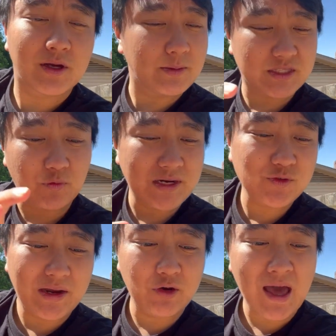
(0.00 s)
The
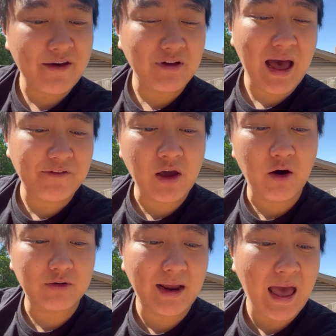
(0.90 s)
reason why you do half hot, half
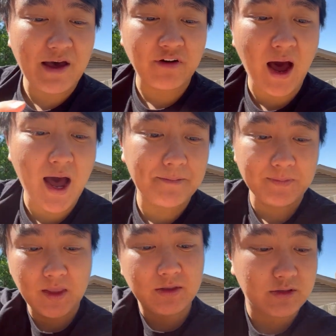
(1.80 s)
cold, right? Half hot,
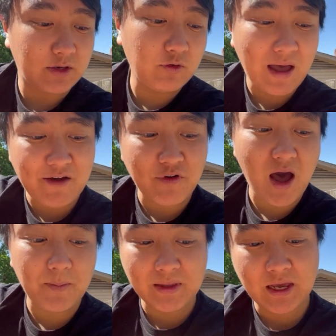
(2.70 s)
you do half
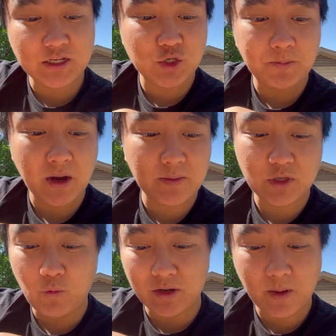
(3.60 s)
hot because you
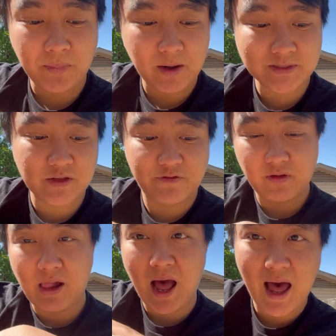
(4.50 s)
want your pups to
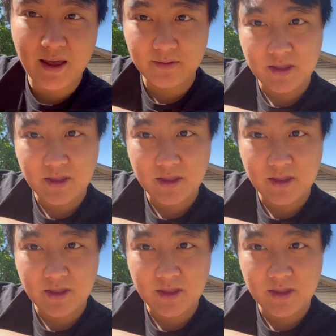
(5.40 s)
feel hot.